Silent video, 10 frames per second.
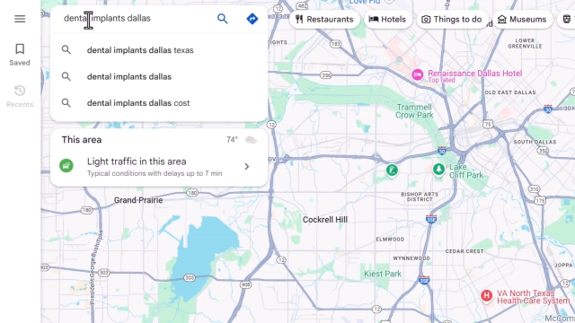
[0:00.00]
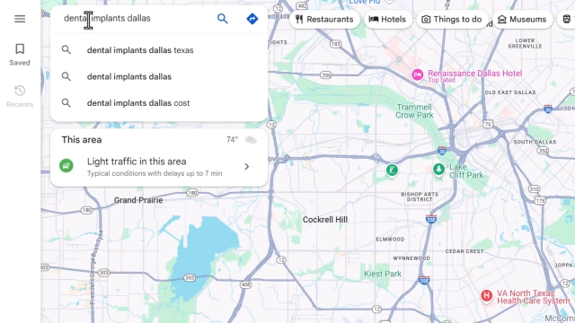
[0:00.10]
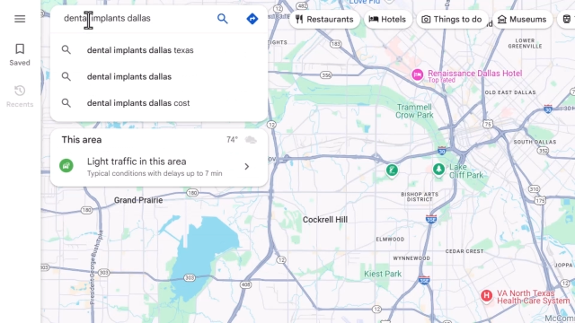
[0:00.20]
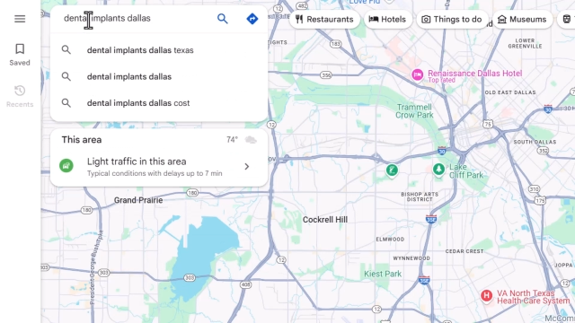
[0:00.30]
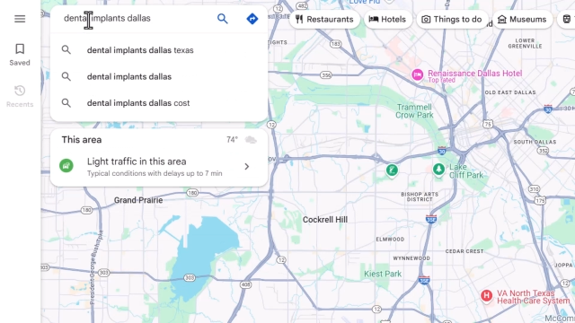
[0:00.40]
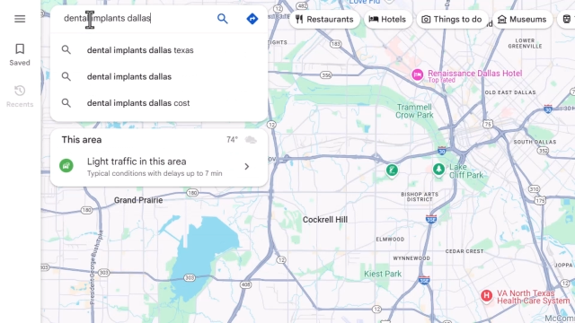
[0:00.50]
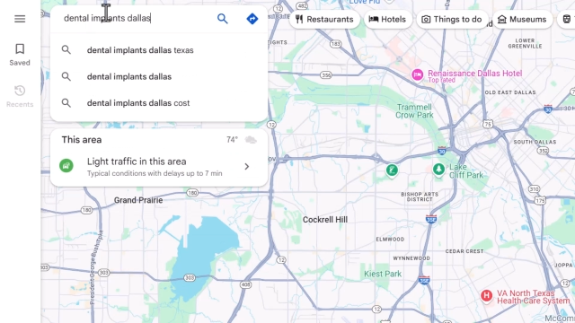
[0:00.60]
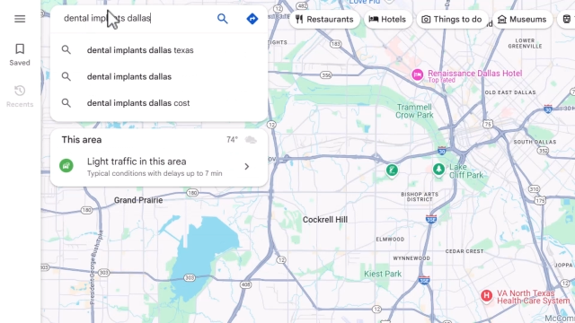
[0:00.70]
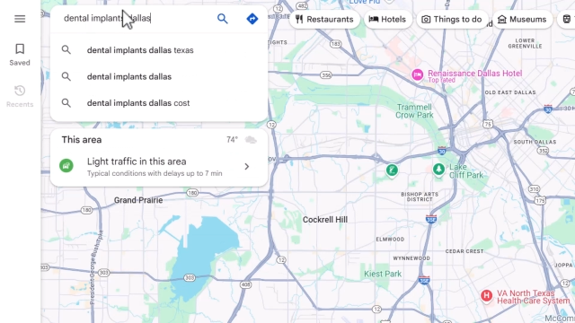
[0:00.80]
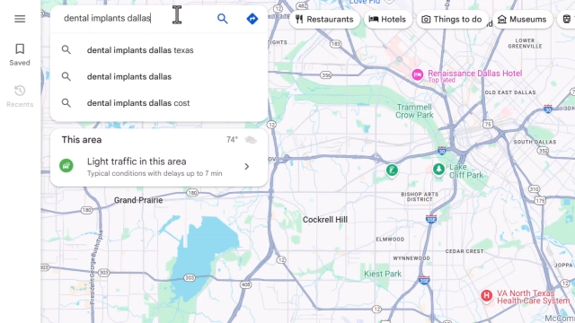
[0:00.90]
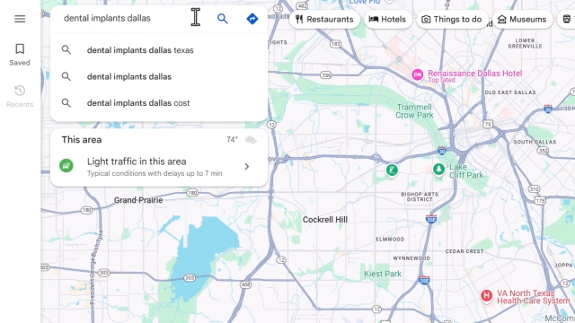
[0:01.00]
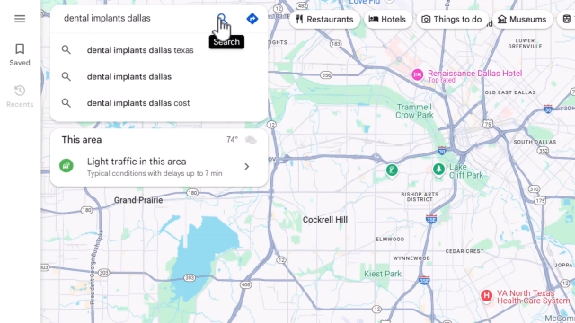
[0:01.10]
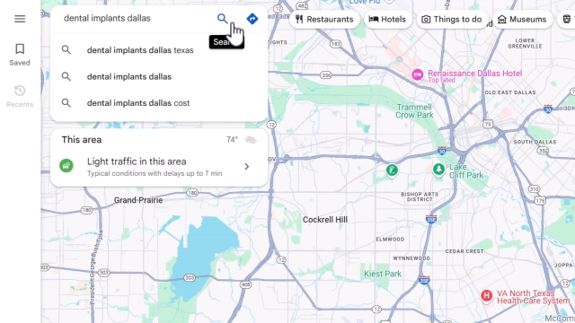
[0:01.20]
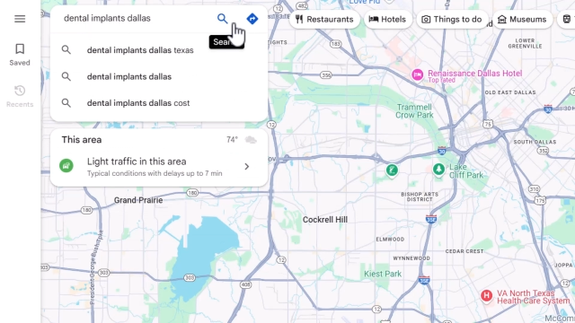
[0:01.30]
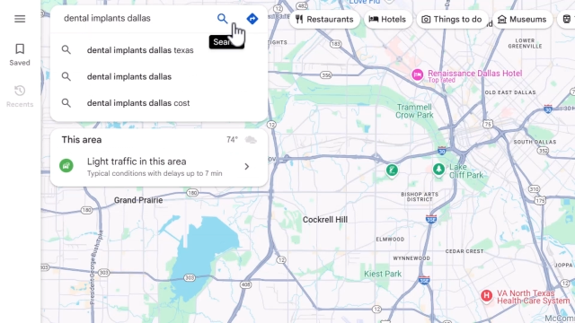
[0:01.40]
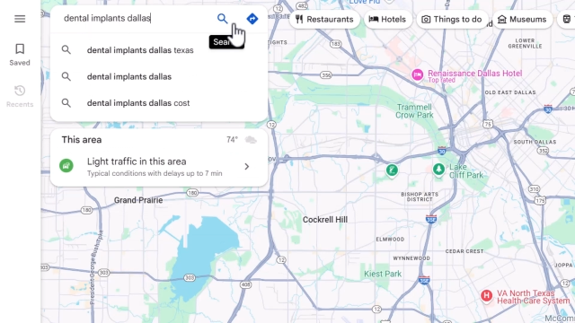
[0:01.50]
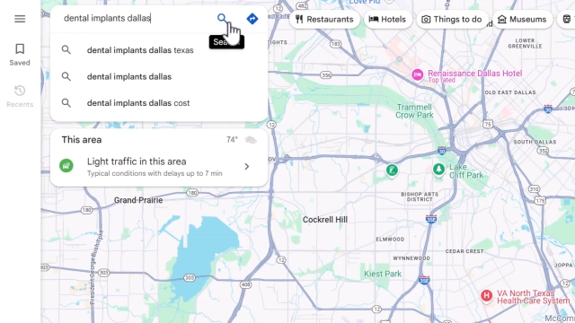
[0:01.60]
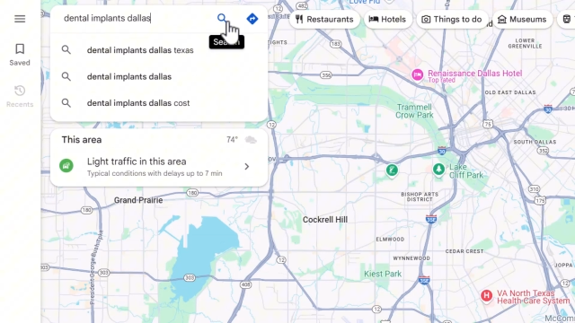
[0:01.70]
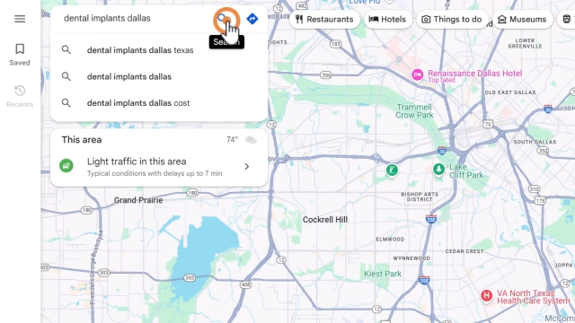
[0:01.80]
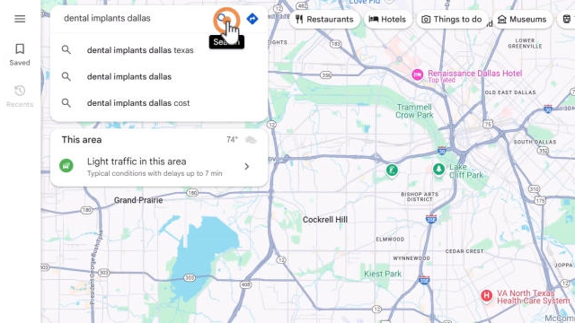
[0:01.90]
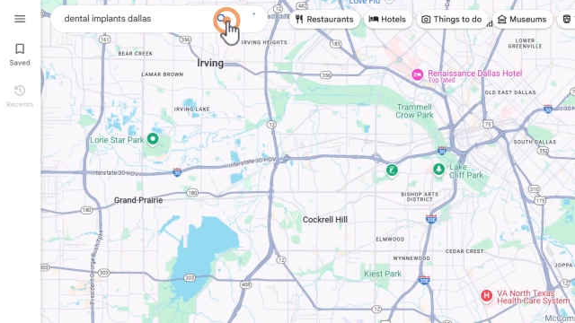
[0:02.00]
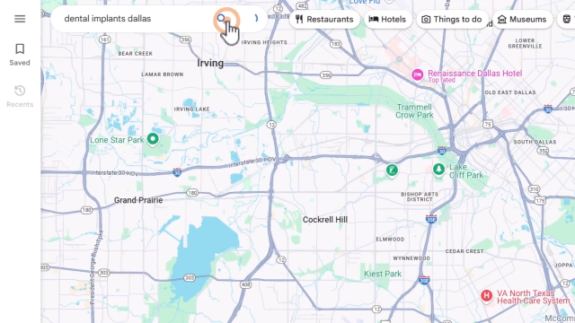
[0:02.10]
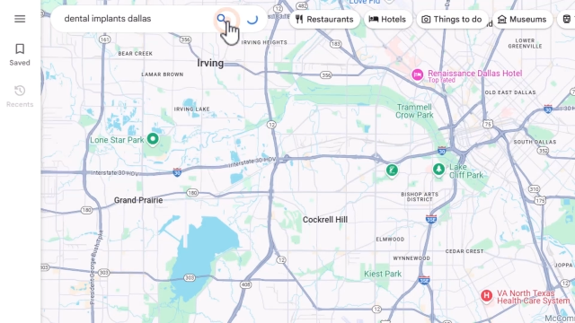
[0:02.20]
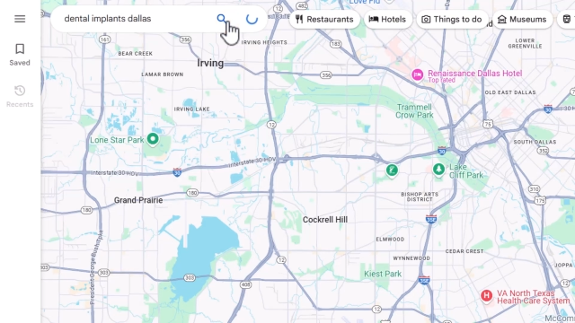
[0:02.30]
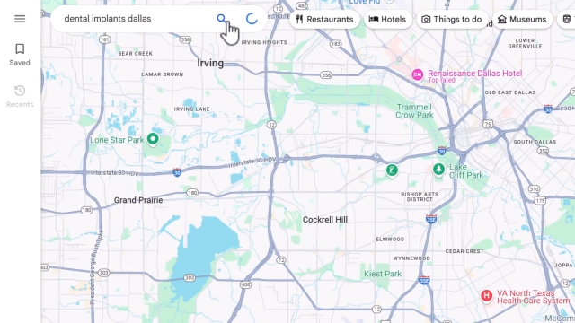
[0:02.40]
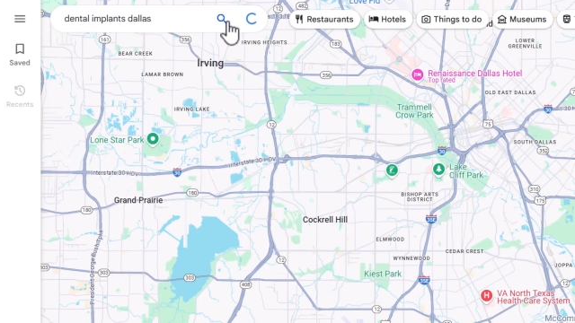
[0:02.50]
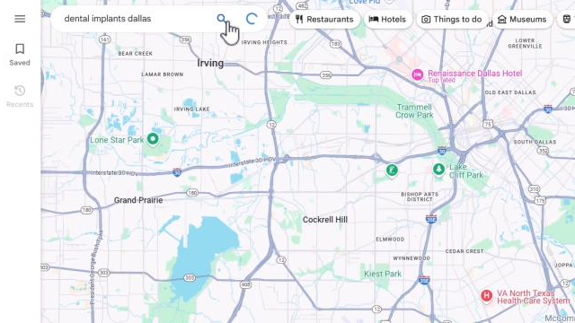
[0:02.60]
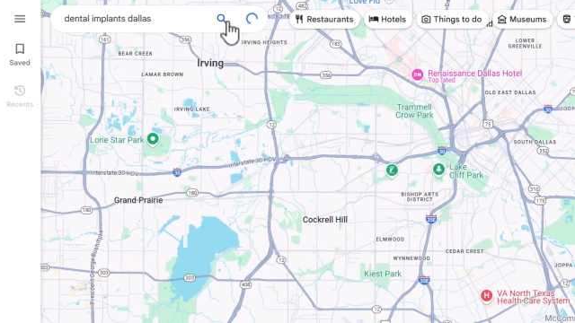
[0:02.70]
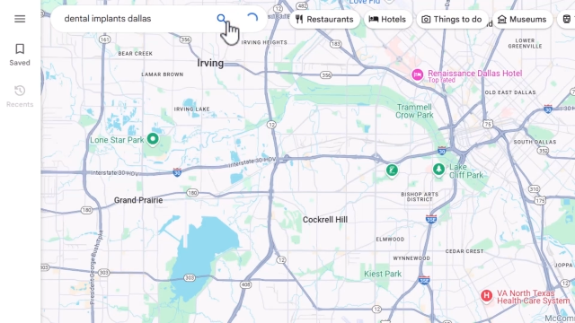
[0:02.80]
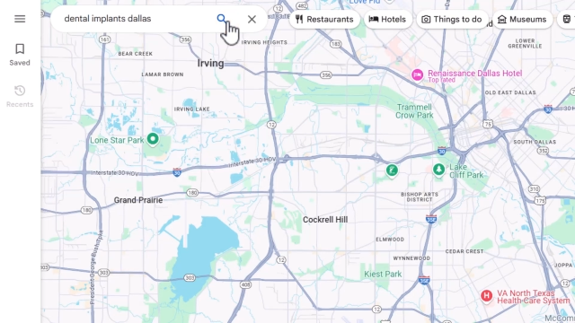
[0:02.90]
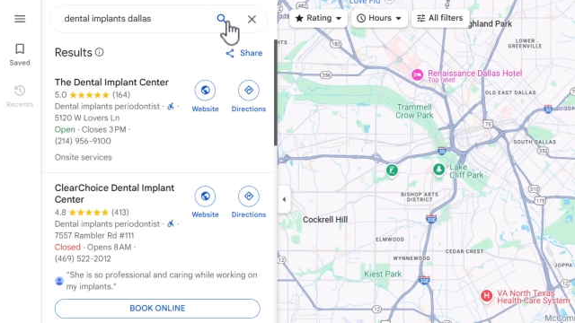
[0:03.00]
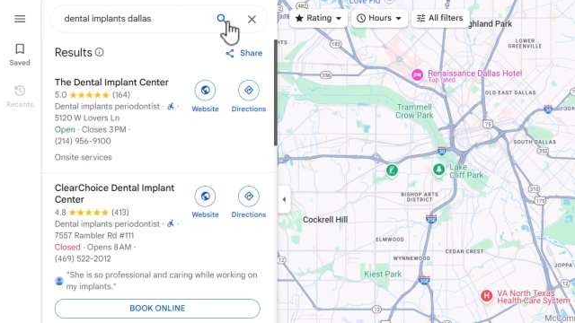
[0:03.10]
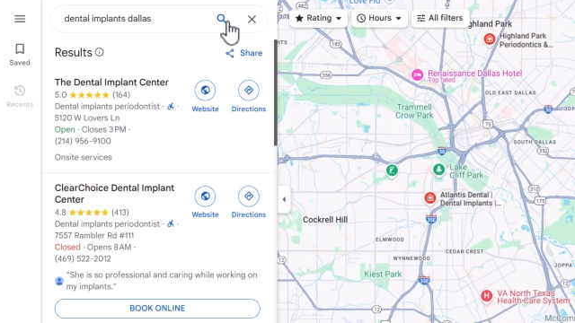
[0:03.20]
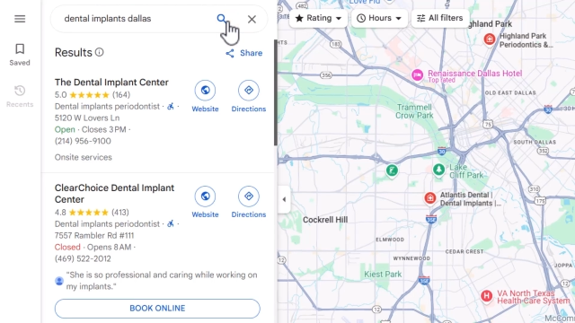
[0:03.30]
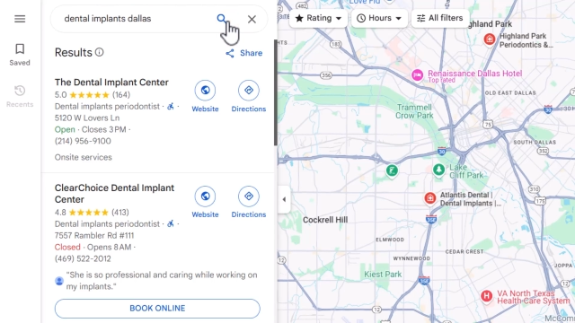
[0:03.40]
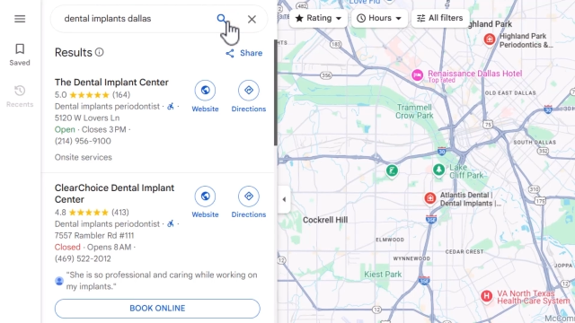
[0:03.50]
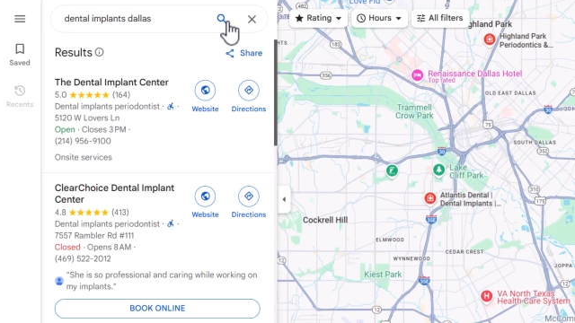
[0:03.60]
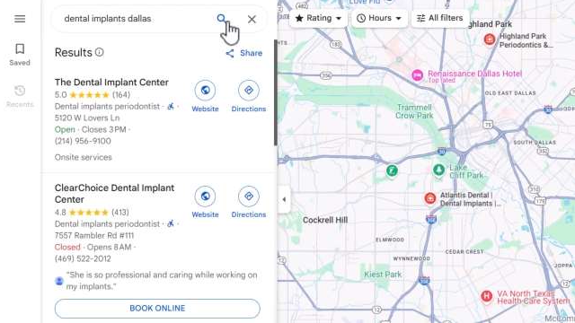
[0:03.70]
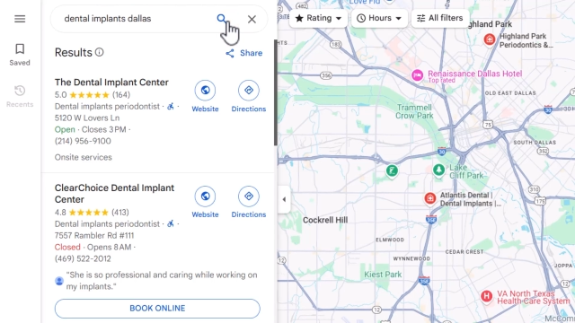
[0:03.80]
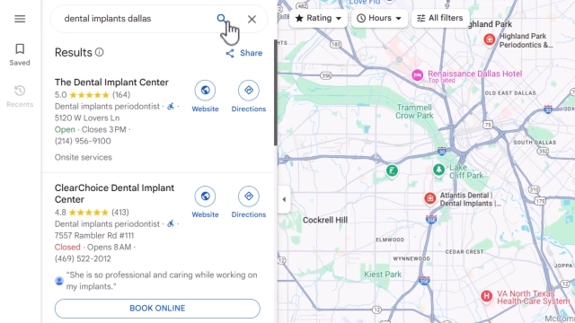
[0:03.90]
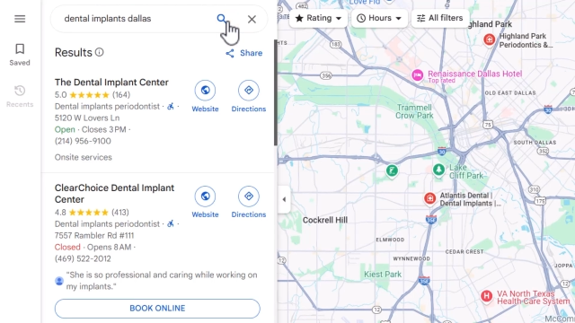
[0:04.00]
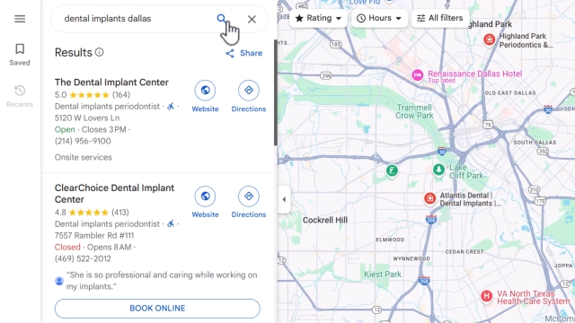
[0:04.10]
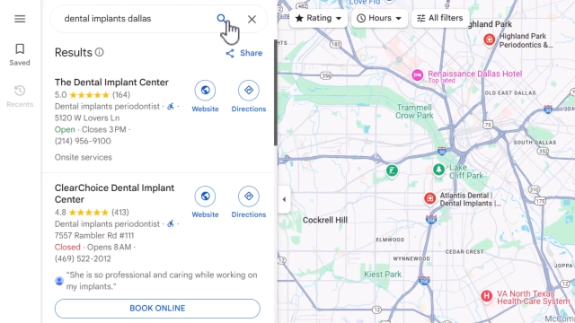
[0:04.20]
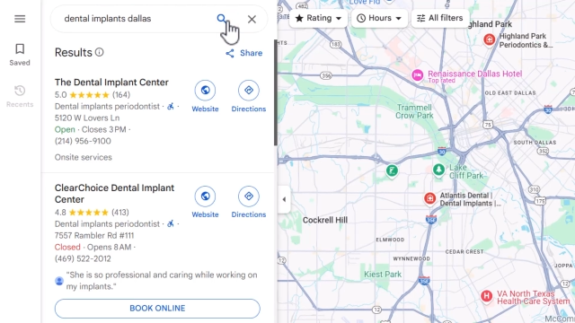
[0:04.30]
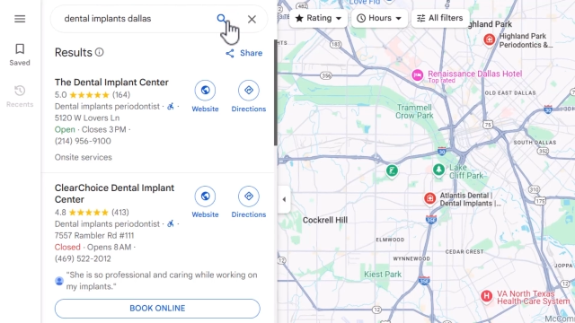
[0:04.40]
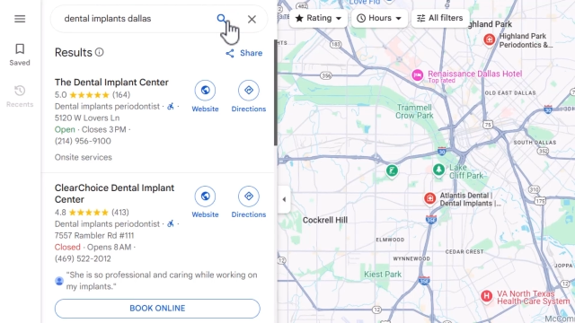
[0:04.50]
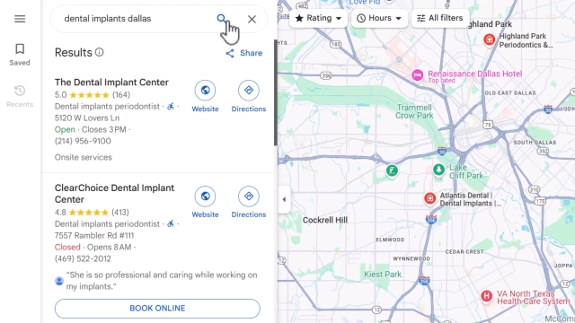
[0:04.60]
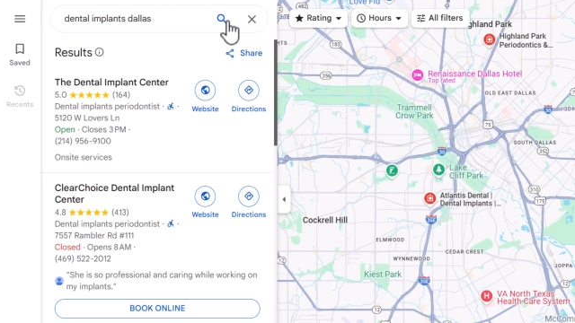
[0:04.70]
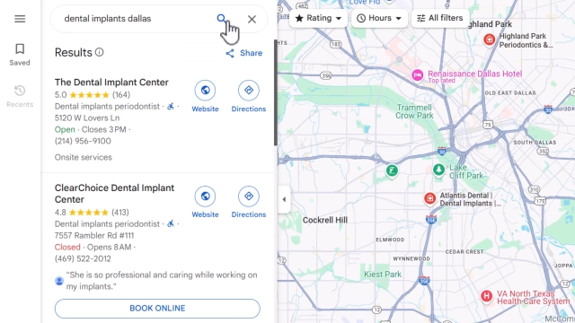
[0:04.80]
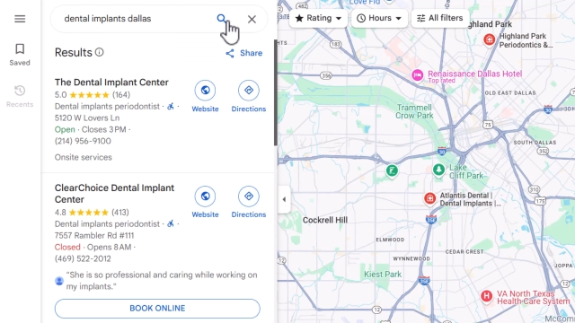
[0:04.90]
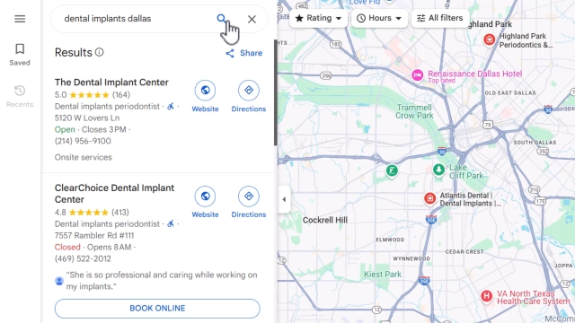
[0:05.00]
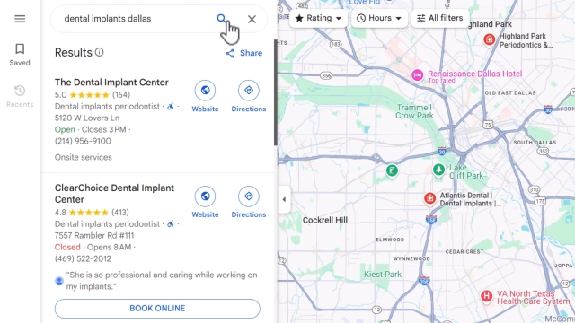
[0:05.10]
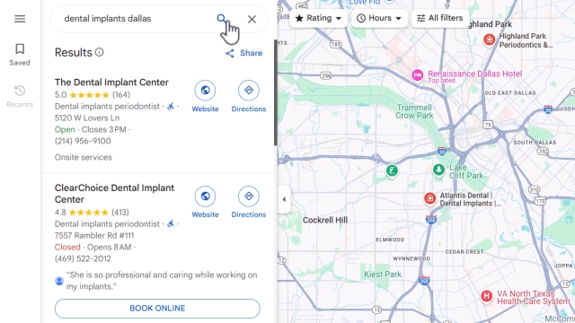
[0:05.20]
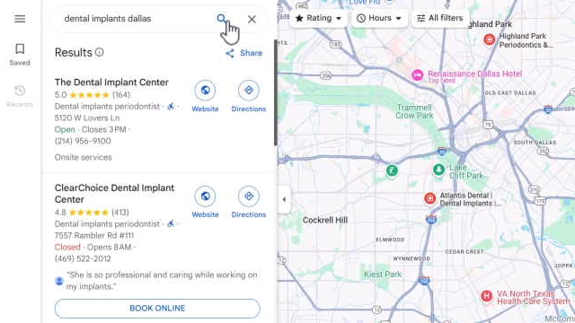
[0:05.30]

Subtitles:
[unreadable: no face in view]